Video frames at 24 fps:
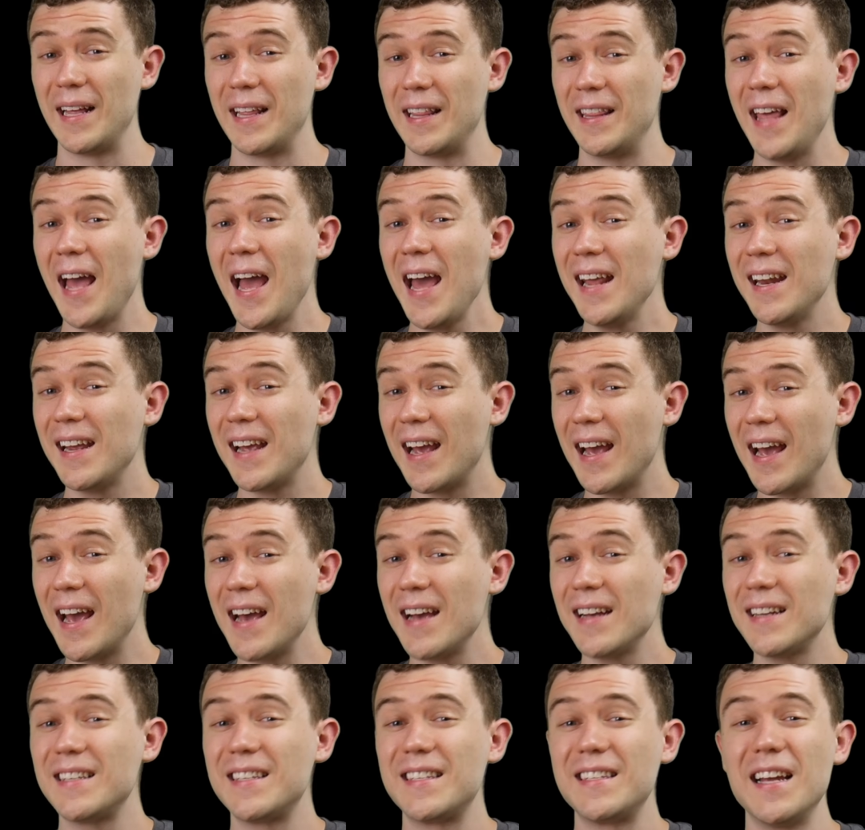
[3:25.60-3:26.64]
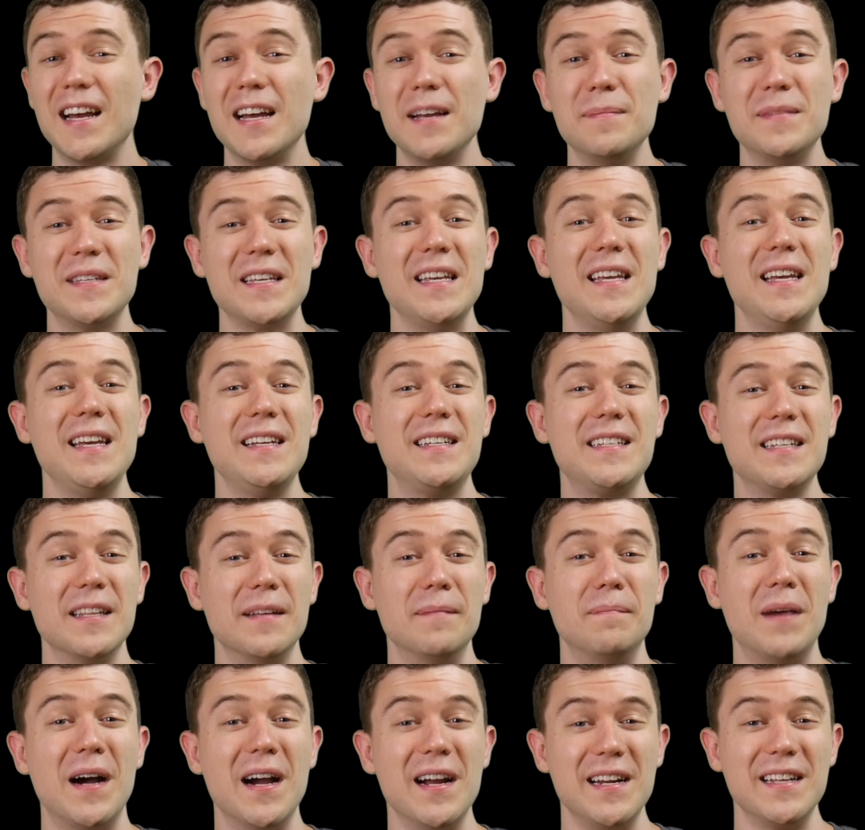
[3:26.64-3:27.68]
That x times e to the
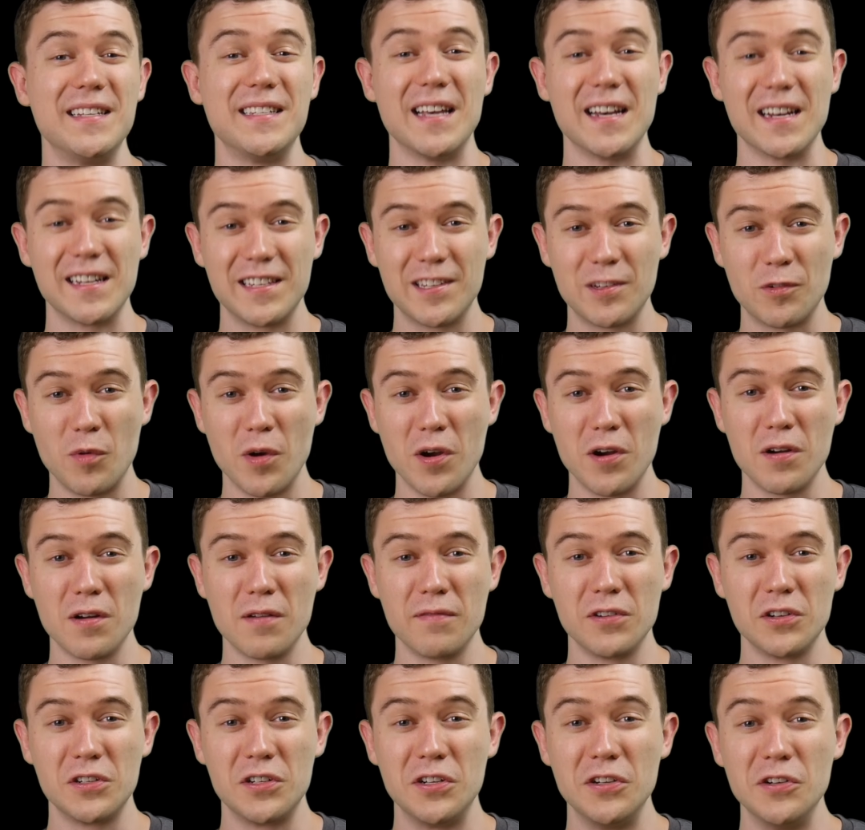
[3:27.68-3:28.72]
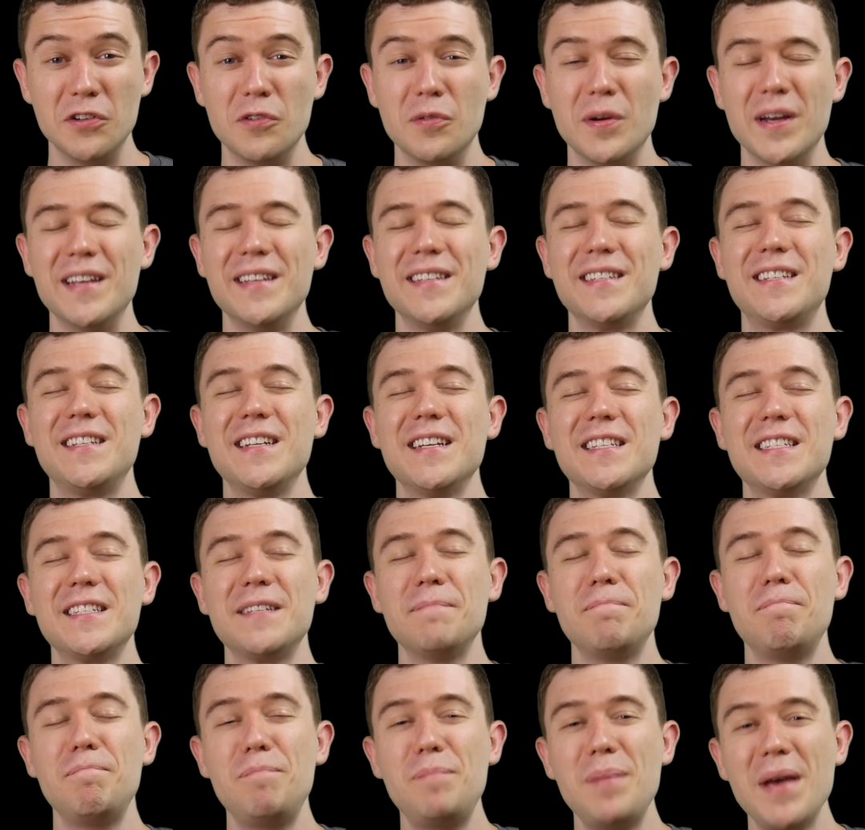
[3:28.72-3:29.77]
minus x squared over 2 is just
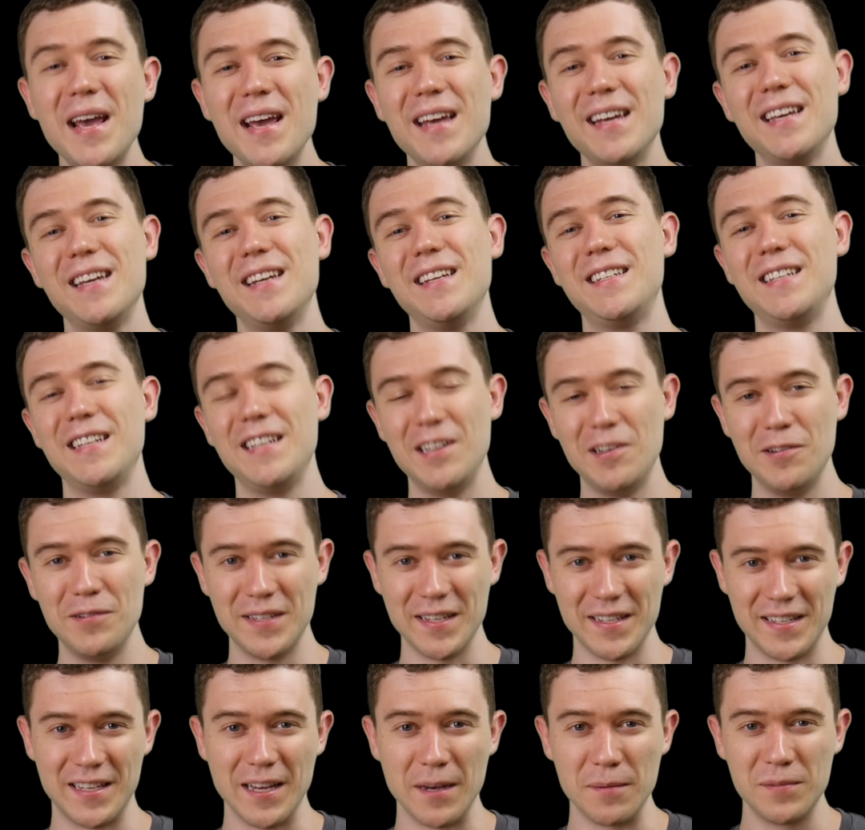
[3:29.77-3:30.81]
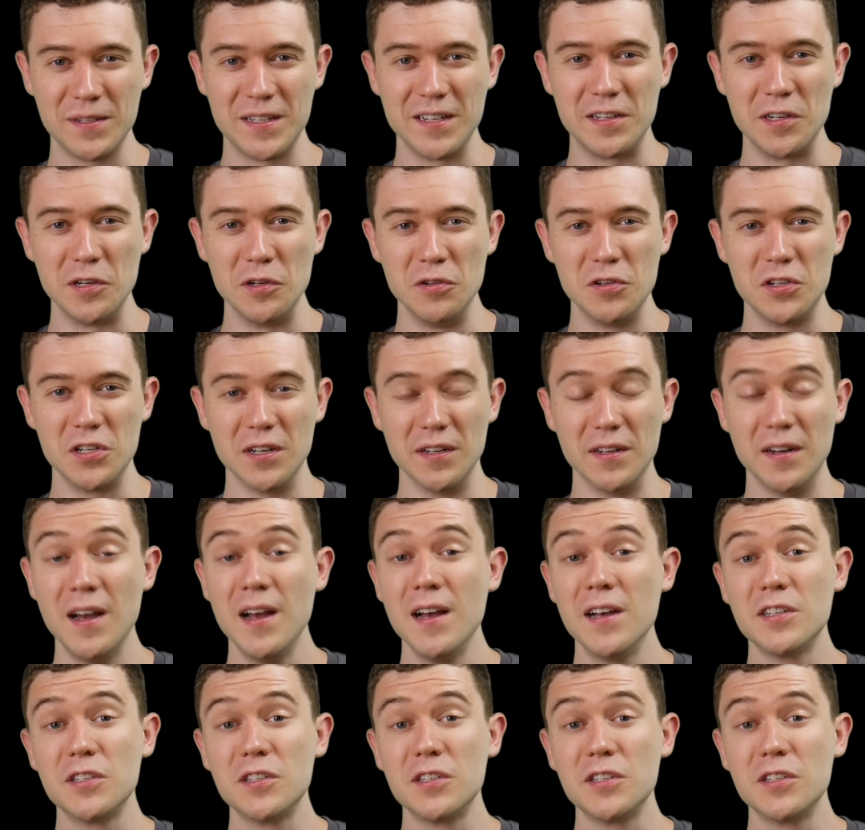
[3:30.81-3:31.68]
begging to use a substitution,